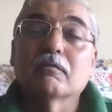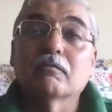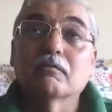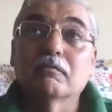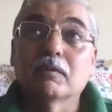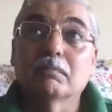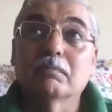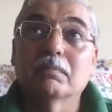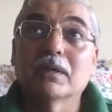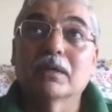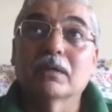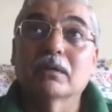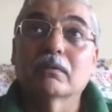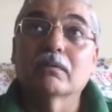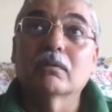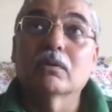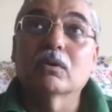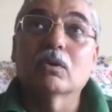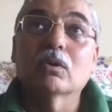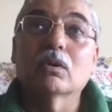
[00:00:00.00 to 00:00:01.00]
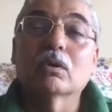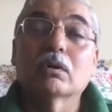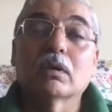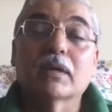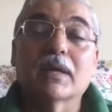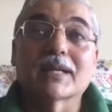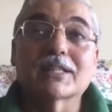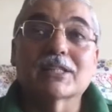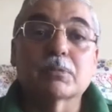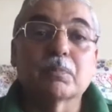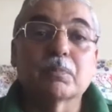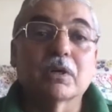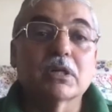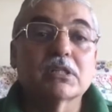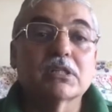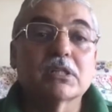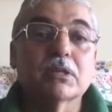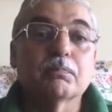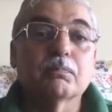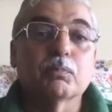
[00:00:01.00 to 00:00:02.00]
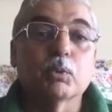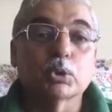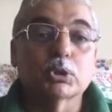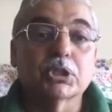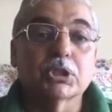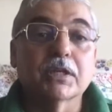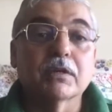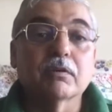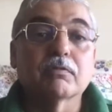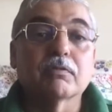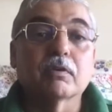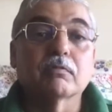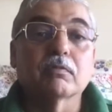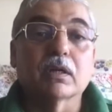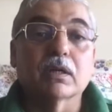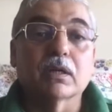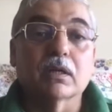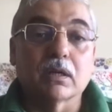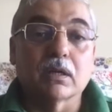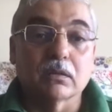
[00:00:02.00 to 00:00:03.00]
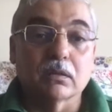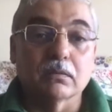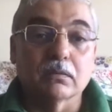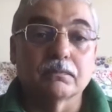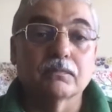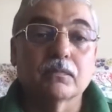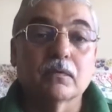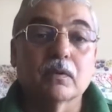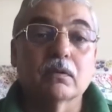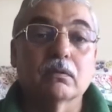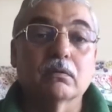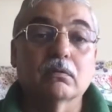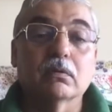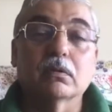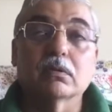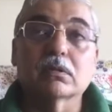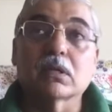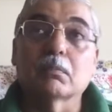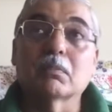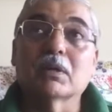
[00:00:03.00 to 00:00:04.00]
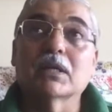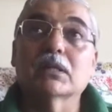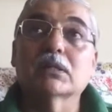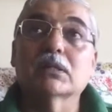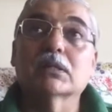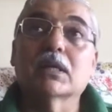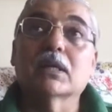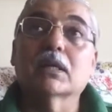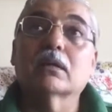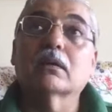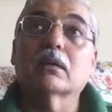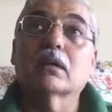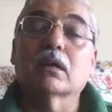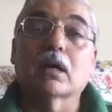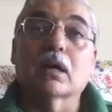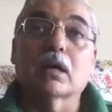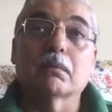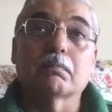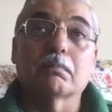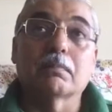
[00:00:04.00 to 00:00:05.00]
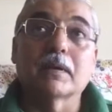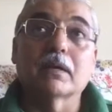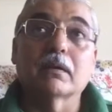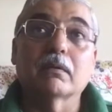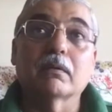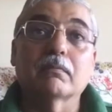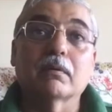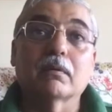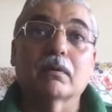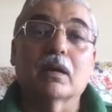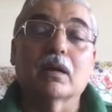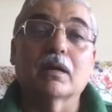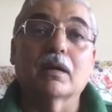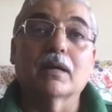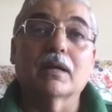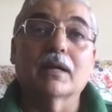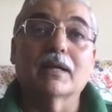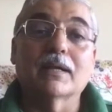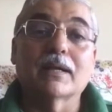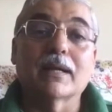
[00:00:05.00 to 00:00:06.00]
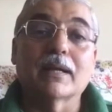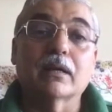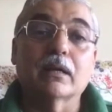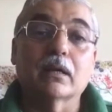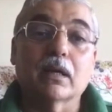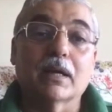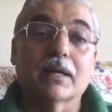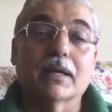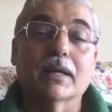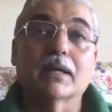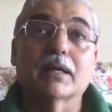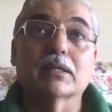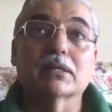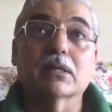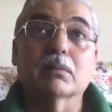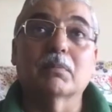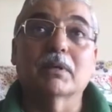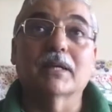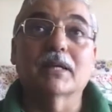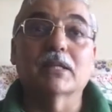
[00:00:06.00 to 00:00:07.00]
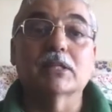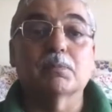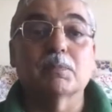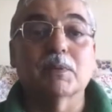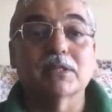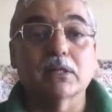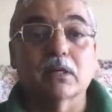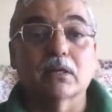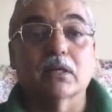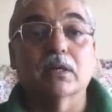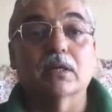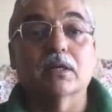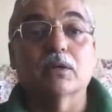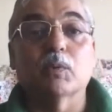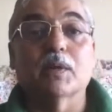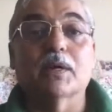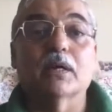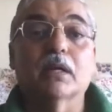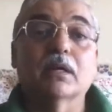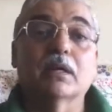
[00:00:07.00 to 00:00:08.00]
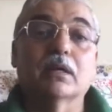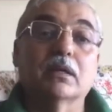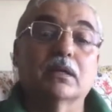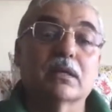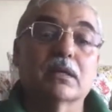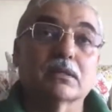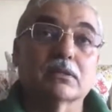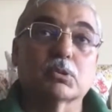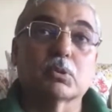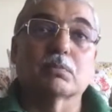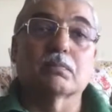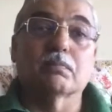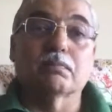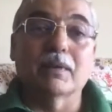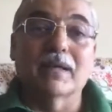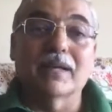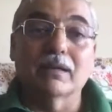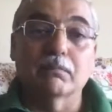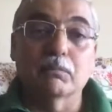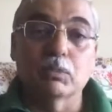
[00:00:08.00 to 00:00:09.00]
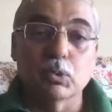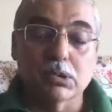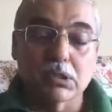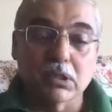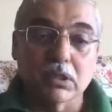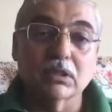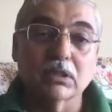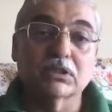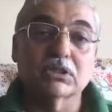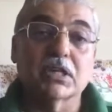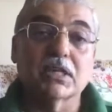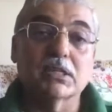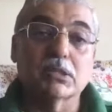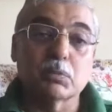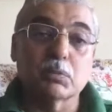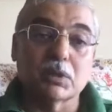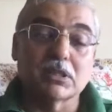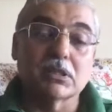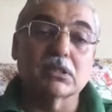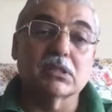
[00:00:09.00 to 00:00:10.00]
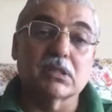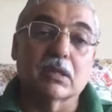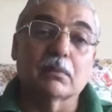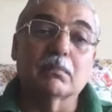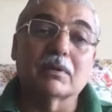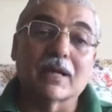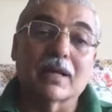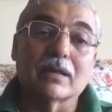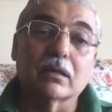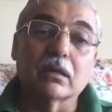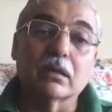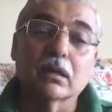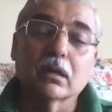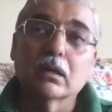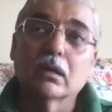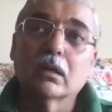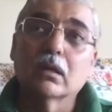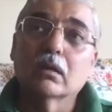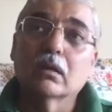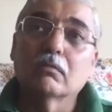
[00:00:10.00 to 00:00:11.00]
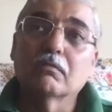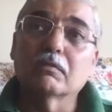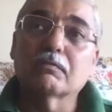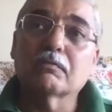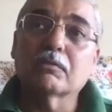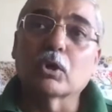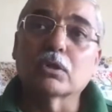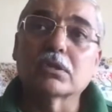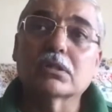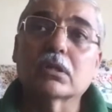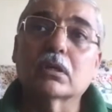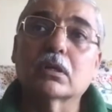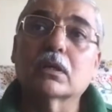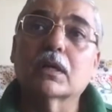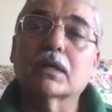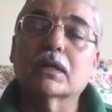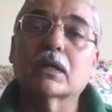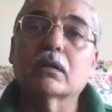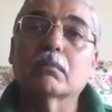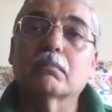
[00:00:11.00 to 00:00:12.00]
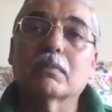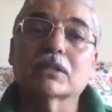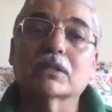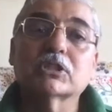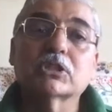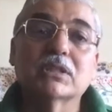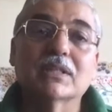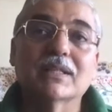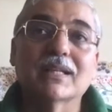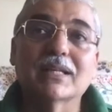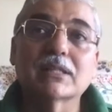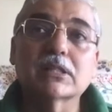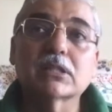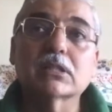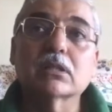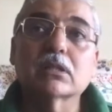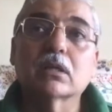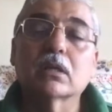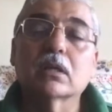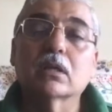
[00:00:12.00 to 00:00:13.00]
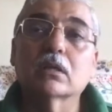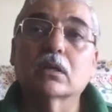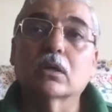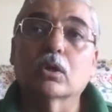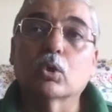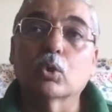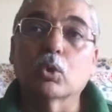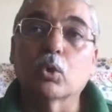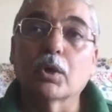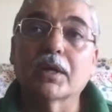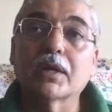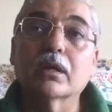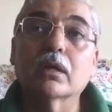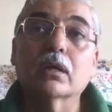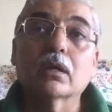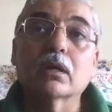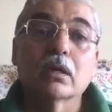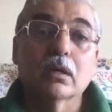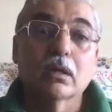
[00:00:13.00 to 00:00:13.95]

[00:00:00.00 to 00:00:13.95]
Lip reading: we've been experts in poaching from one another. If somebody is there, I pay 110, I get it. Somebody else pays 120, he takes. So playing musical chairs with the same talent, we've concentrated much less in growing